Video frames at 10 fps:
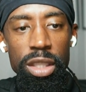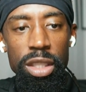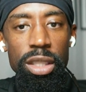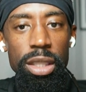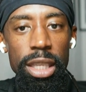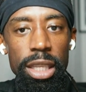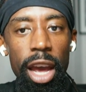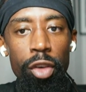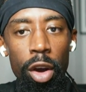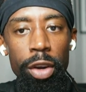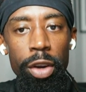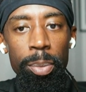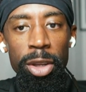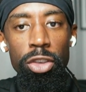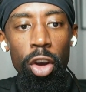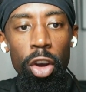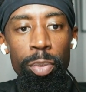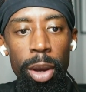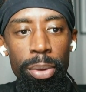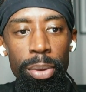that have already been solved
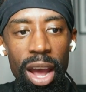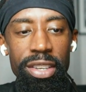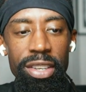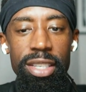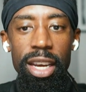by private sector.